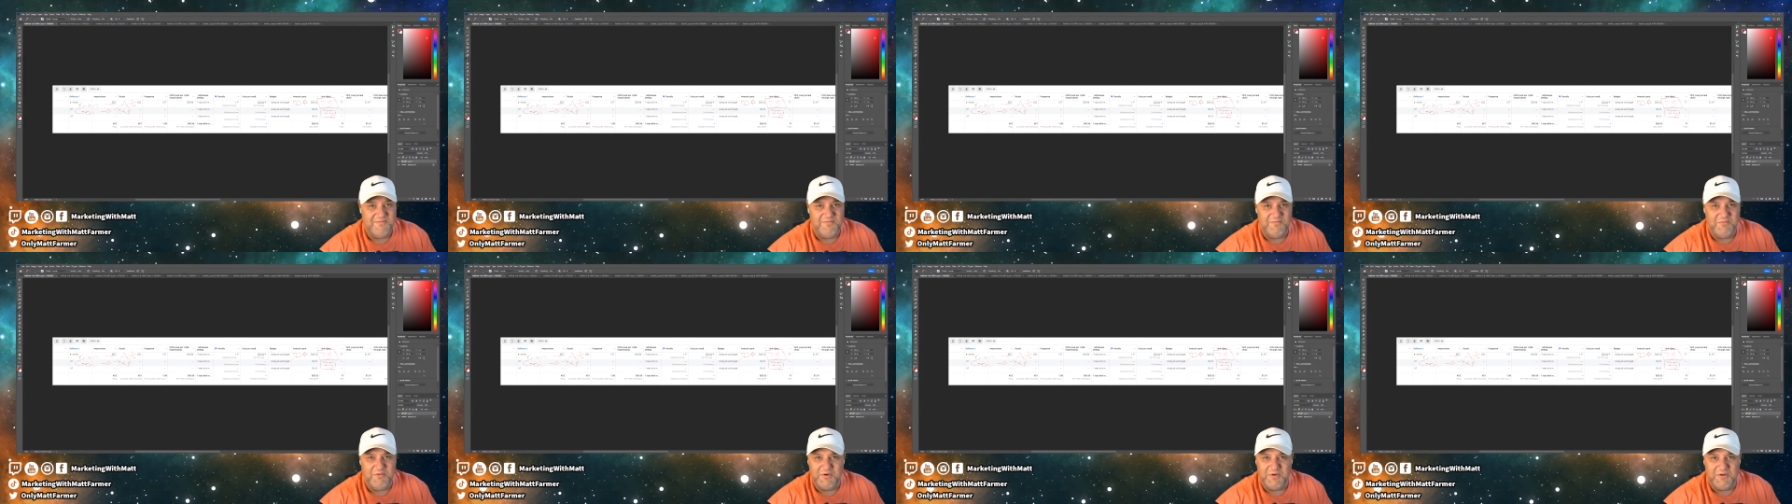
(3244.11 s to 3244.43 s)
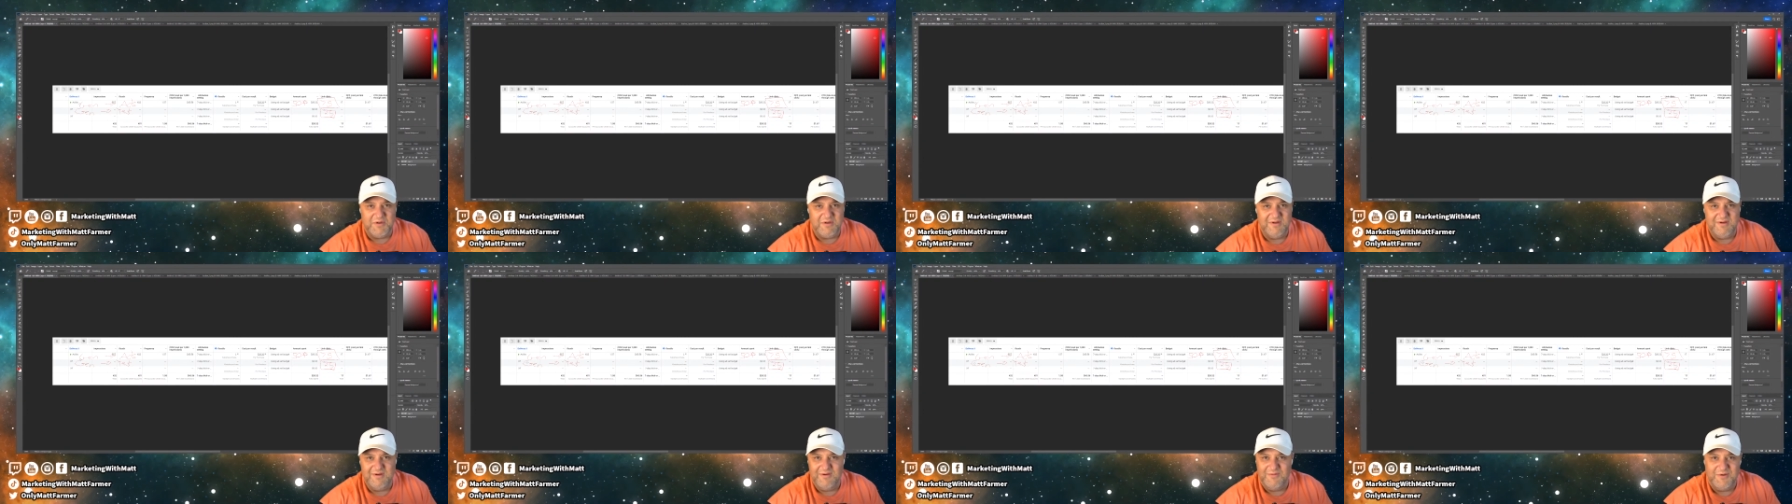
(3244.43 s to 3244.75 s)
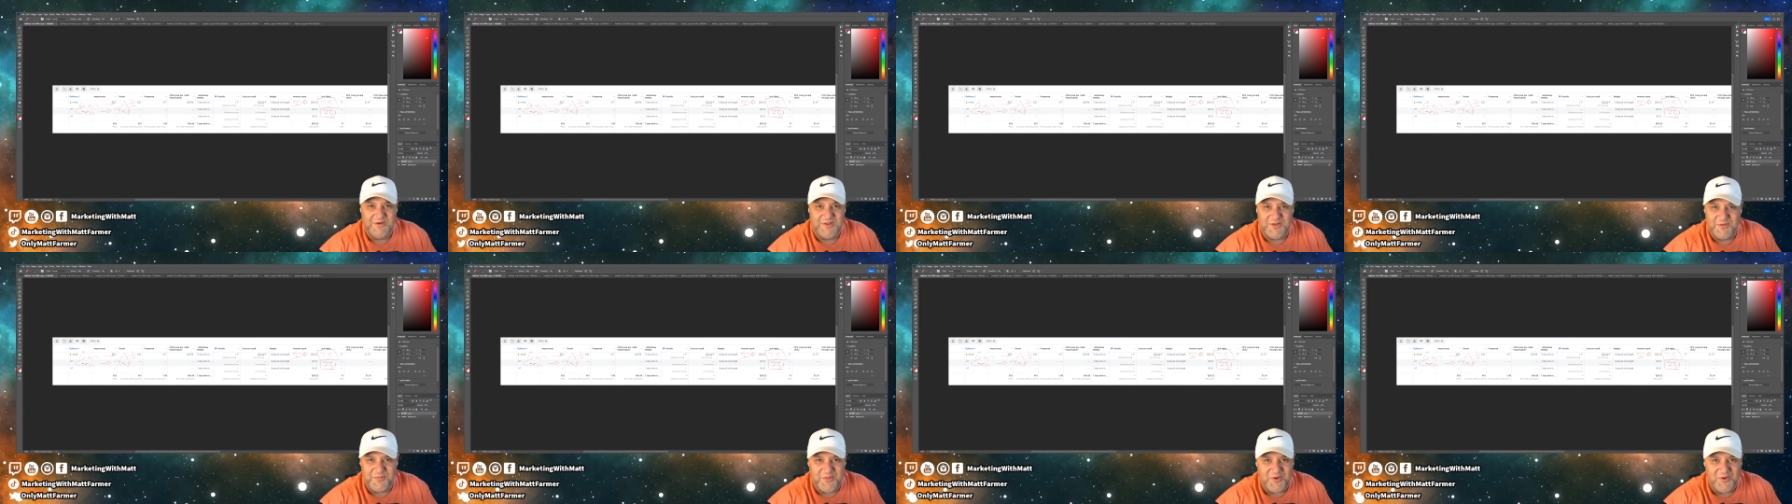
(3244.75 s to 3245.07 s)

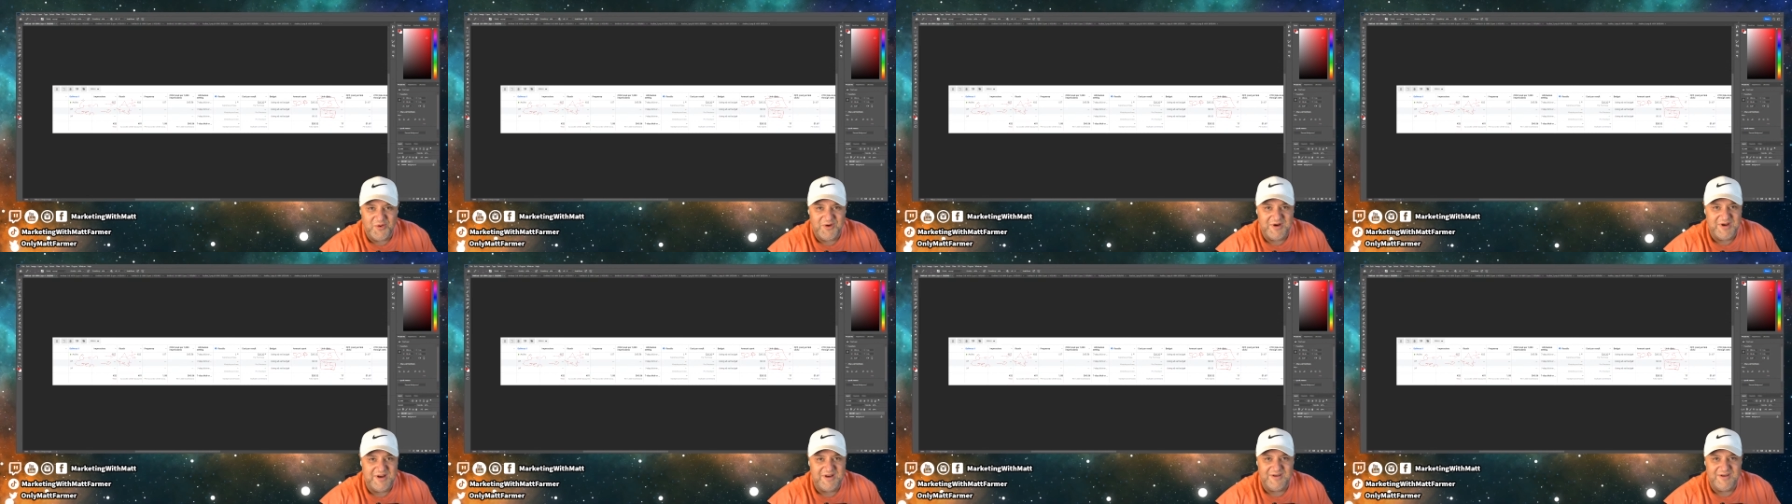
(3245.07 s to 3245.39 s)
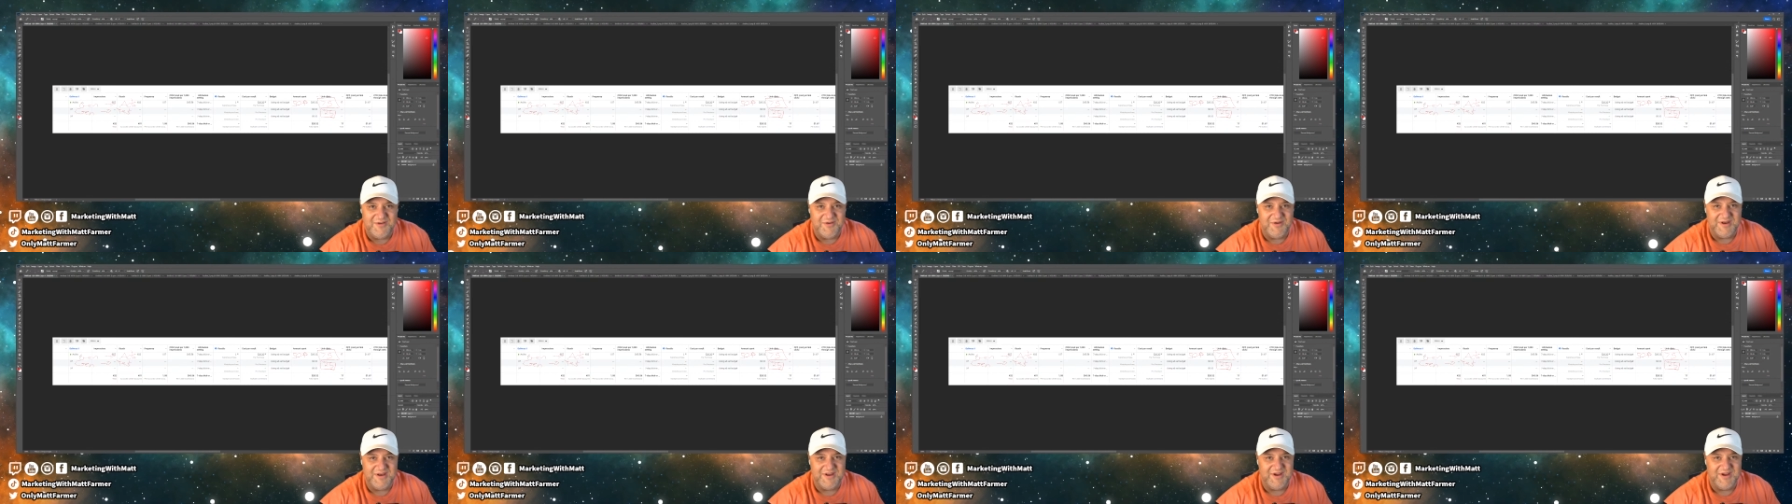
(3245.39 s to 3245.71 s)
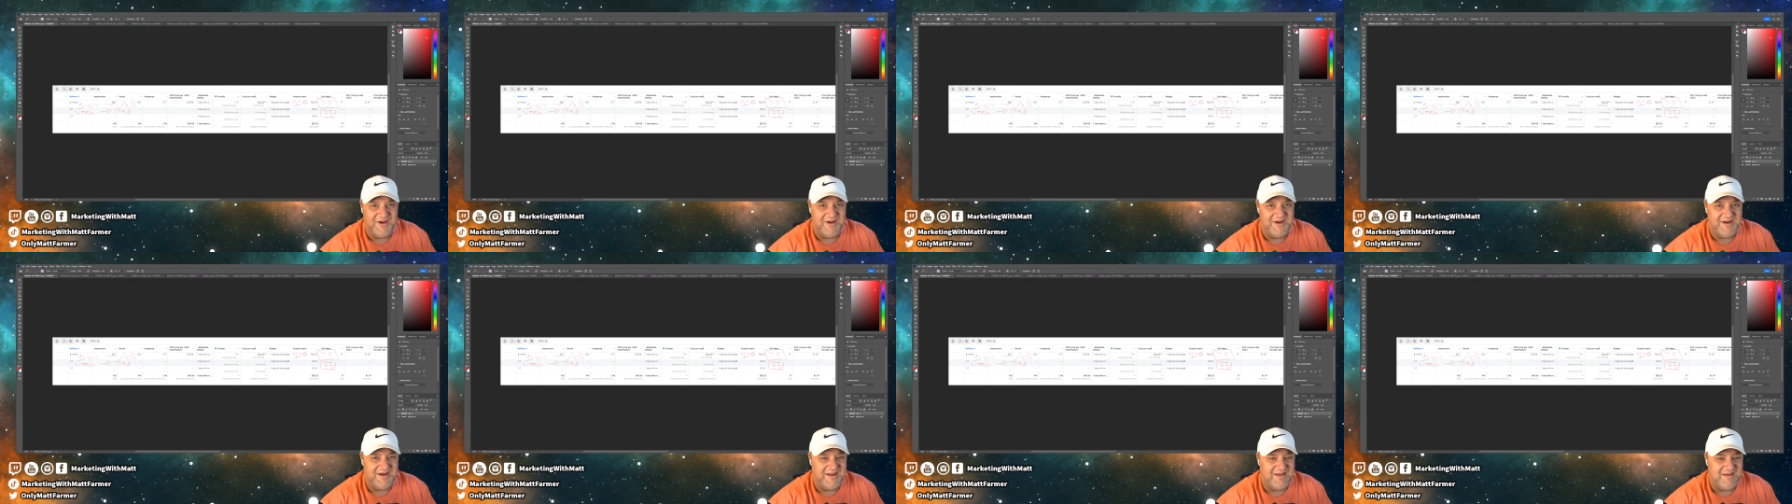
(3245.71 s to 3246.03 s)
what's the point in doing
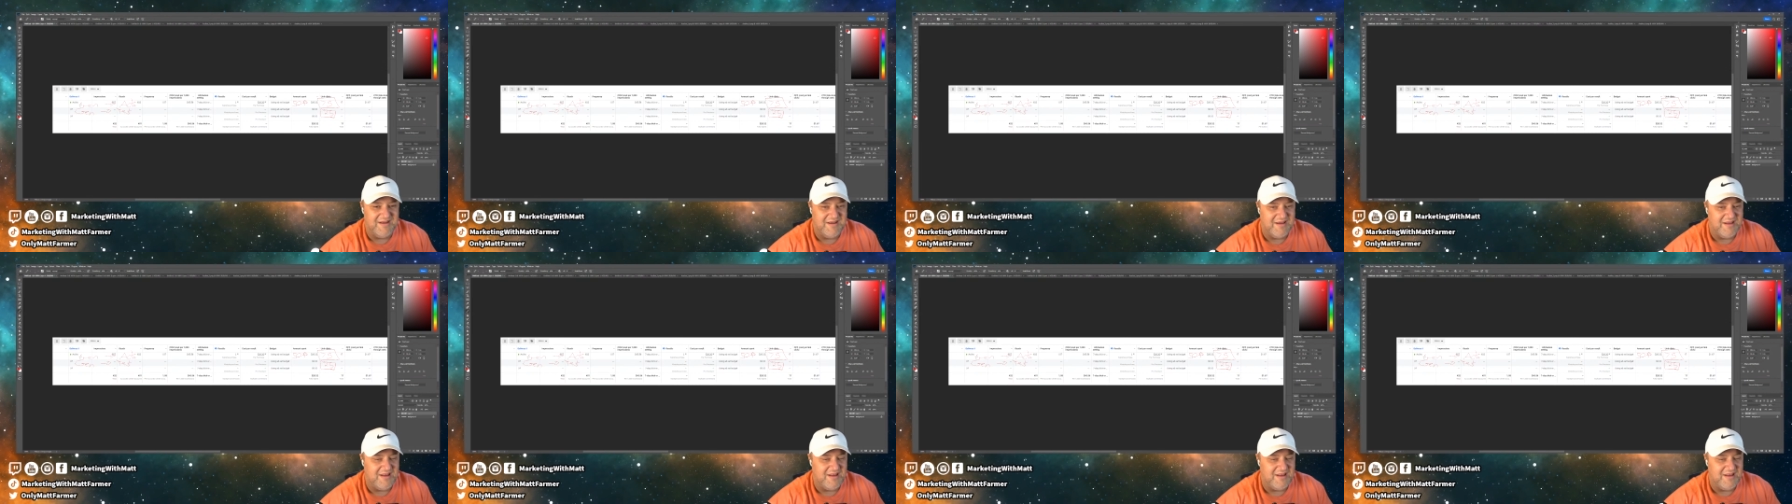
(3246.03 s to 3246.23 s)
targeting?